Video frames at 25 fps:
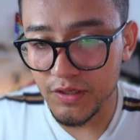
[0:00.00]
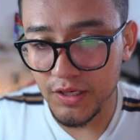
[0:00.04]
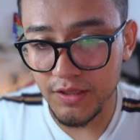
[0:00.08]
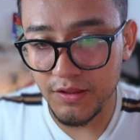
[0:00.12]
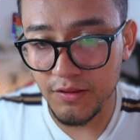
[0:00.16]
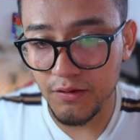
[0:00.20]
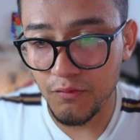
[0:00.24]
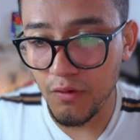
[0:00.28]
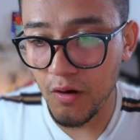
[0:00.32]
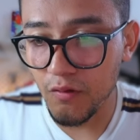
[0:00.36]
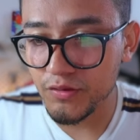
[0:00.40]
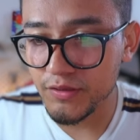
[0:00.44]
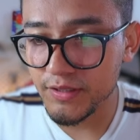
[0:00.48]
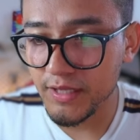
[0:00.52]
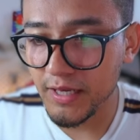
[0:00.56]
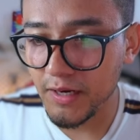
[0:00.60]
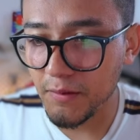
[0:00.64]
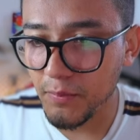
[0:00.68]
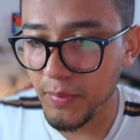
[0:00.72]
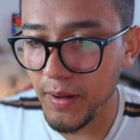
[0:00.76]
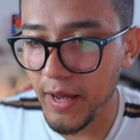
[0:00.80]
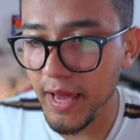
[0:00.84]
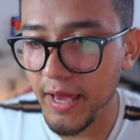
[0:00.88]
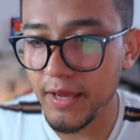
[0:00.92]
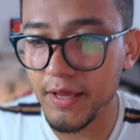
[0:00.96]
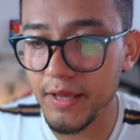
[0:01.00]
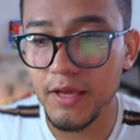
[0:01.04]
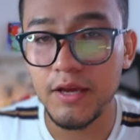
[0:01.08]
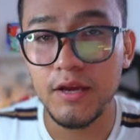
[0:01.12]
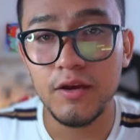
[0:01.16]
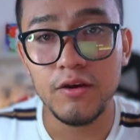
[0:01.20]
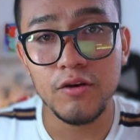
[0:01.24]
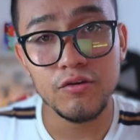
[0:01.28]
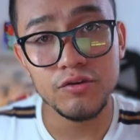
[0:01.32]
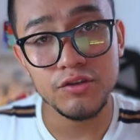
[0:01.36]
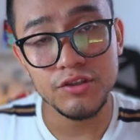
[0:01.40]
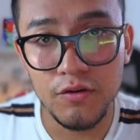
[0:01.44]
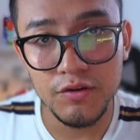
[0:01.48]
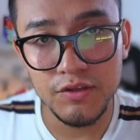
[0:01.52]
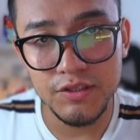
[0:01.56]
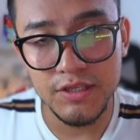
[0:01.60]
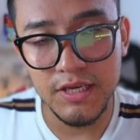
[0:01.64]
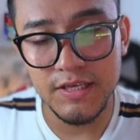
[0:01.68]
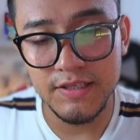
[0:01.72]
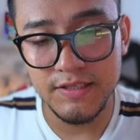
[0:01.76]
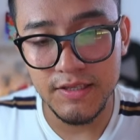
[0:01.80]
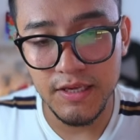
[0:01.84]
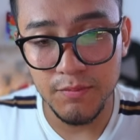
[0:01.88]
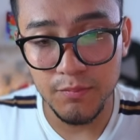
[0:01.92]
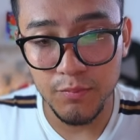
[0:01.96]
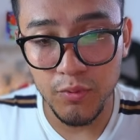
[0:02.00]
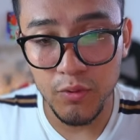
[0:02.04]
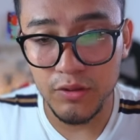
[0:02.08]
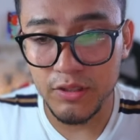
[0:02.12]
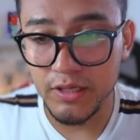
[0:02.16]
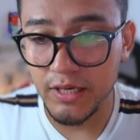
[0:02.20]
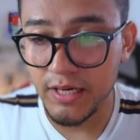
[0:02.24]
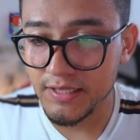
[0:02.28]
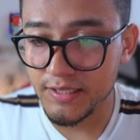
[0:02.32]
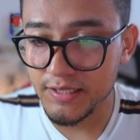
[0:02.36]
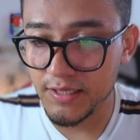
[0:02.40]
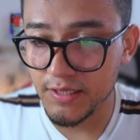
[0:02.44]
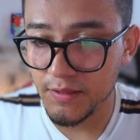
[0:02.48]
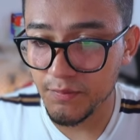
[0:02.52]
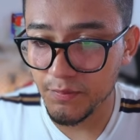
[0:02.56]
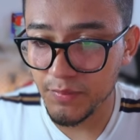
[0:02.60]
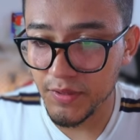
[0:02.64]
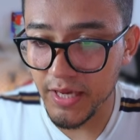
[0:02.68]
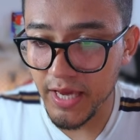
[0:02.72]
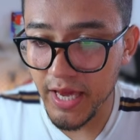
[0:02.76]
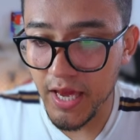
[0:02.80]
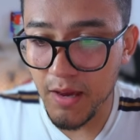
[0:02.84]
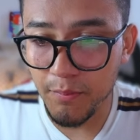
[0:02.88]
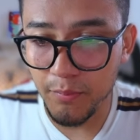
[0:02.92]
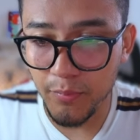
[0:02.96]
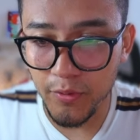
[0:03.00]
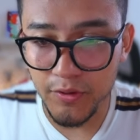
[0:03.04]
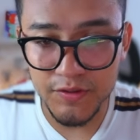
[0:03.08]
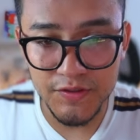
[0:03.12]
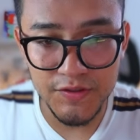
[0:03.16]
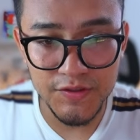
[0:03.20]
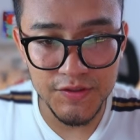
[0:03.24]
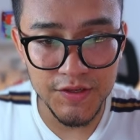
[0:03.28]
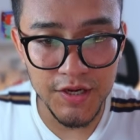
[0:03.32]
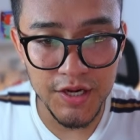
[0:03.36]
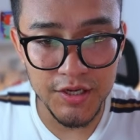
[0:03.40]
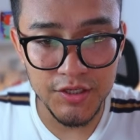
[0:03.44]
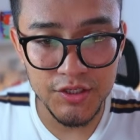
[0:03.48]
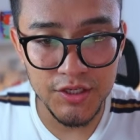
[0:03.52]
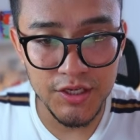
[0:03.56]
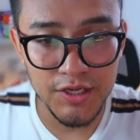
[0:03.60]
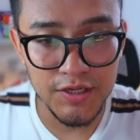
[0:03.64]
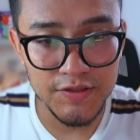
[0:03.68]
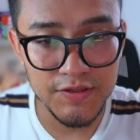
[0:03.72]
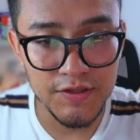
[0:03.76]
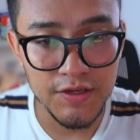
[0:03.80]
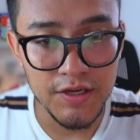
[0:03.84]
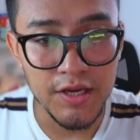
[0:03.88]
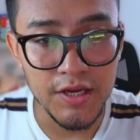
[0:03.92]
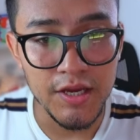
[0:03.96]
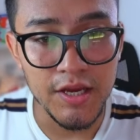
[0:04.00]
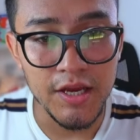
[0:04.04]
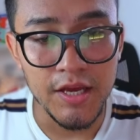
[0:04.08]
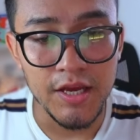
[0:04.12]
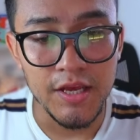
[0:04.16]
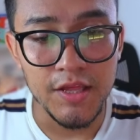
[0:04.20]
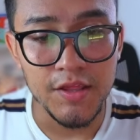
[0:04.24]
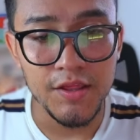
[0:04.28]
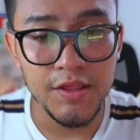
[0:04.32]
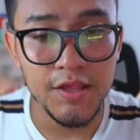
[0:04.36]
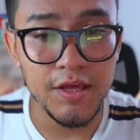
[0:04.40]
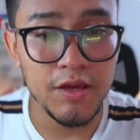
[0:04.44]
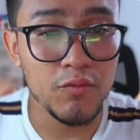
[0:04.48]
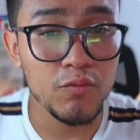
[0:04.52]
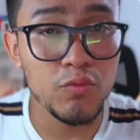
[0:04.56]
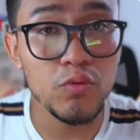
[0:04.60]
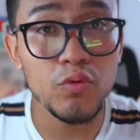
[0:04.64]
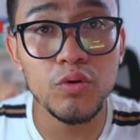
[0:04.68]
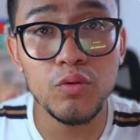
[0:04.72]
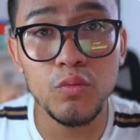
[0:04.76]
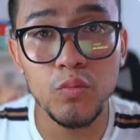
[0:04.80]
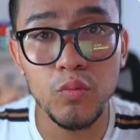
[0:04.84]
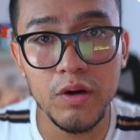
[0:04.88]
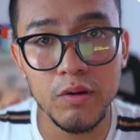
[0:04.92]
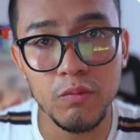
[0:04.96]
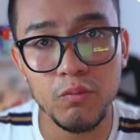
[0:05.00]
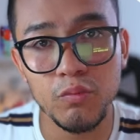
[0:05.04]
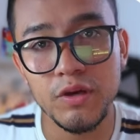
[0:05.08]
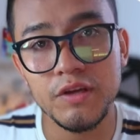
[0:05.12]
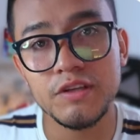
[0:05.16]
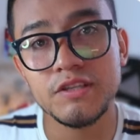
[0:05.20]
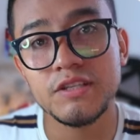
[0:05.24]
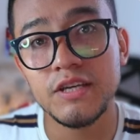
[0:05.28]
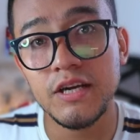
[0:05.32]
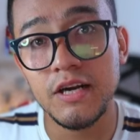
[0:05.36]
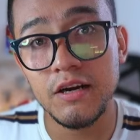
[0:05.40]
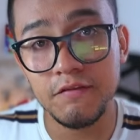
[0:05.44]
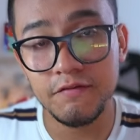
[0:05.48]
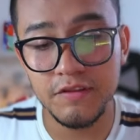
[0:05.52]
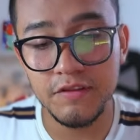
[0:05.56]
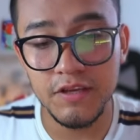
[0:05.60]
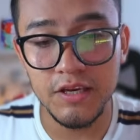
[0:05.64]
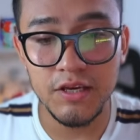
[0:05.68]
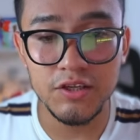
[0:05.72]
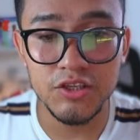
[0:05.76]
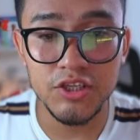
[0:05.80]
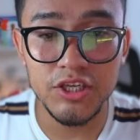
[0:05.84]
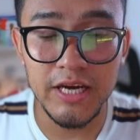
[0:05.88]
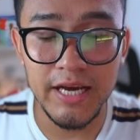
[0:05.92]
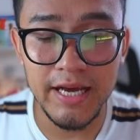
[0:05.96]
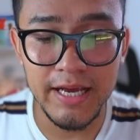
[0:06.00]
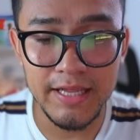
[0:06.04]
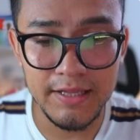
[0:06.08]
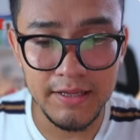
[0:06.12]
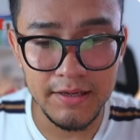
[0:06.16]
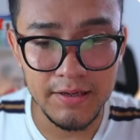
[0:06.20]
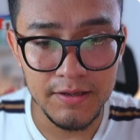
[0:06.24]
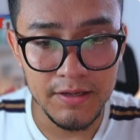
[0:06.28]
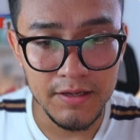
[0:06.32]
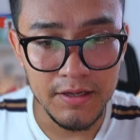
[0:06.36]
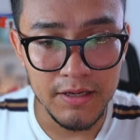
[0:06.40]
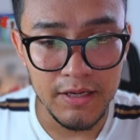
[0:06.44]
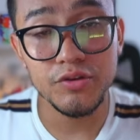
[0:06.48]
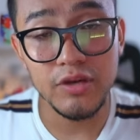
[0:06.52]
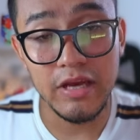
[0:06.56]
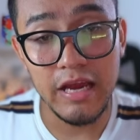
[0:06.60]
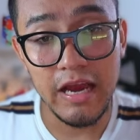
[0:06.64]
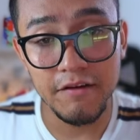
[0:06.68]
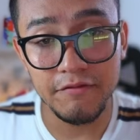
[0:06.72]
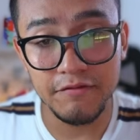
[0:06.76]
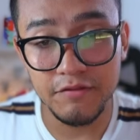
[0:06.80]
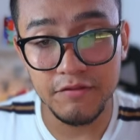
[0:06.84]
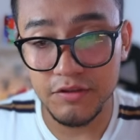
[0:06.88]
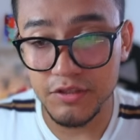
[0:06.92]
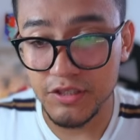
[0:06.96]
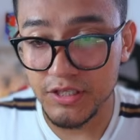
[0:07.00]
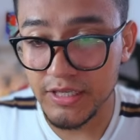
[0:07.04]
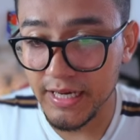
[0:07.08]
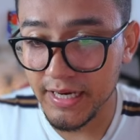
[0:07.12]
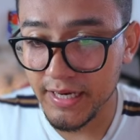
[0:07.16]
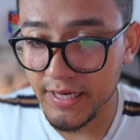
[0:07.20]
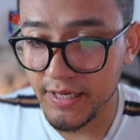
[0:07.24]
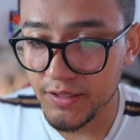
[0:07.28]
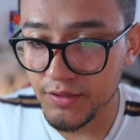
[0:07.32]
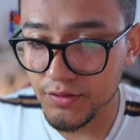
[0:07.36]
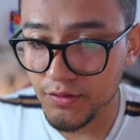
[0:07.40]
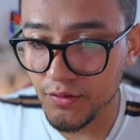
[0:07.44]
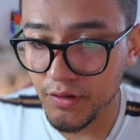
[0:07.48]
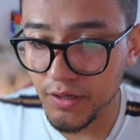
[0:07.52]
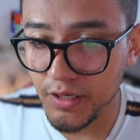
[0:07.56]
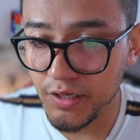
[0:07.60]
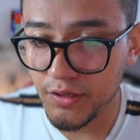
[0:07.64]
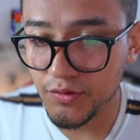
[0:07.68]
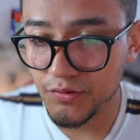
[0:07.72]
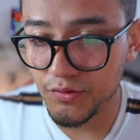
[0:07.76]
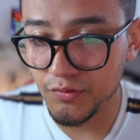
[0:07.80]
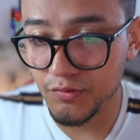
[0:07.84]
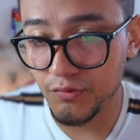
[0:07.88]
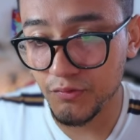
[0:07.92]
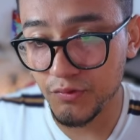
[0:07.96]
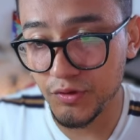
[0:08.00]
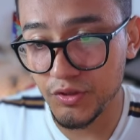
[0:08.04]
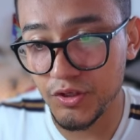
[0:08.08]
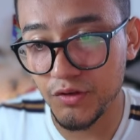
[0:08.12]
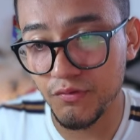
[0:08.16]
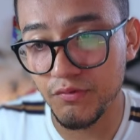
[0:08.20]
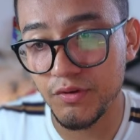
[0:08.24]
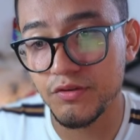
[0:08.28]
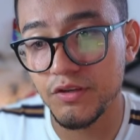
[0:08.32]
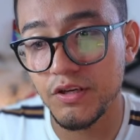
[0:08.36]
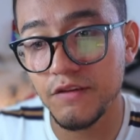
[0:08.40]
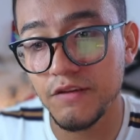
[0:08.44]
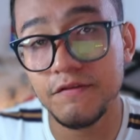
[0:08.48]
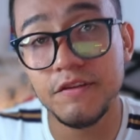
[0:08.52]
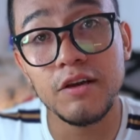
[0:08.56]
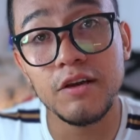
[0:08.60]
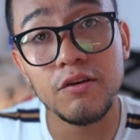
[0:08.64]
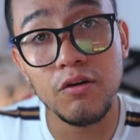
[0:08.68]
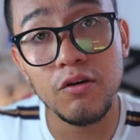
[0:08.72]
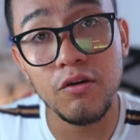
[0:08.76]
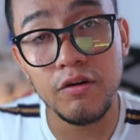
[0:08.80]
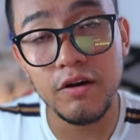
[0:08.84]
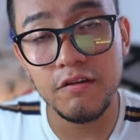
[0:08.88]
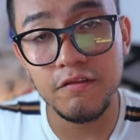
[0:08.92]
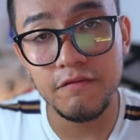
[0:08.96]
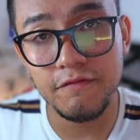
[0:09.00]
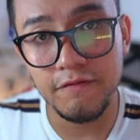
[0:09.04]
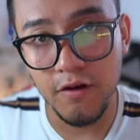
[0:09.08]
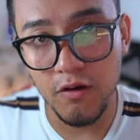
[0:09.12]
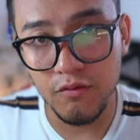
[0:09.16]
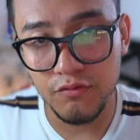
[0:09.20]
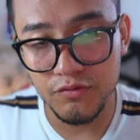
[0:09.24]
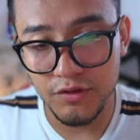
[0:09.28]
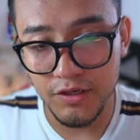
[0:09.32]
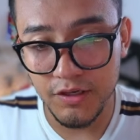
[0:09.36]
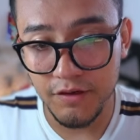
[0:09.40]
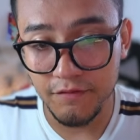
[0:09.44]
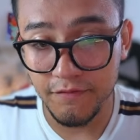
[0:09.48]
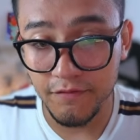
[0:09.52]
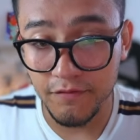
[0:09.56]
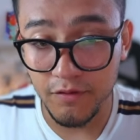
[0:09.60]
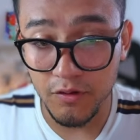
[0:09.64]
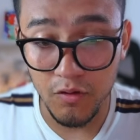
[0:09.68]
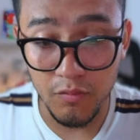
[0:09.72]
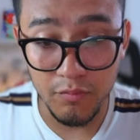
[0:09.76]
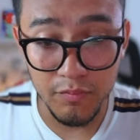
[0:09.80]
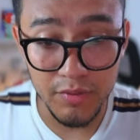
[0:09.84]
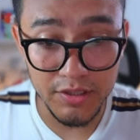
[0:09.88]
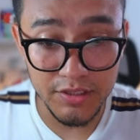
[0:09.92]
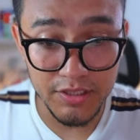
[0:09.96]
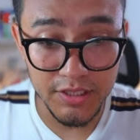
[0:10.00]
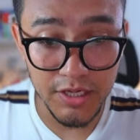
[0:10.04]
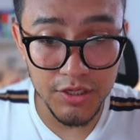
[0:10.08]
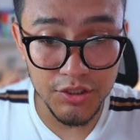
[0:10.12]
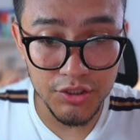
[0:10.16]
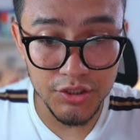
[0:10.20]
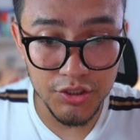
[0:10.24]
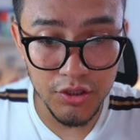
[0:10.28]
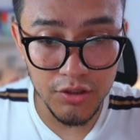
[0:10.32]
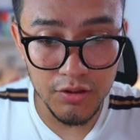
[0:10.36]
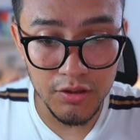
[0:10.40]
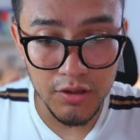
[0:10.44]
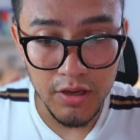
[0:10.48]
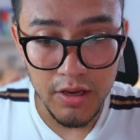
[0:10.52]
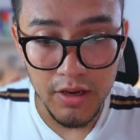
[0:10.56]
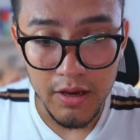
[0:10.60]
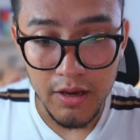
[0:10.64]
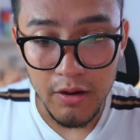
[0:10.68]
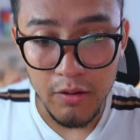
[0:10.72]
in the routes.py contains the important HTTP endpoints such as the route where we serve the chat. We also have chat history, which retrieves the current Foundry conversation.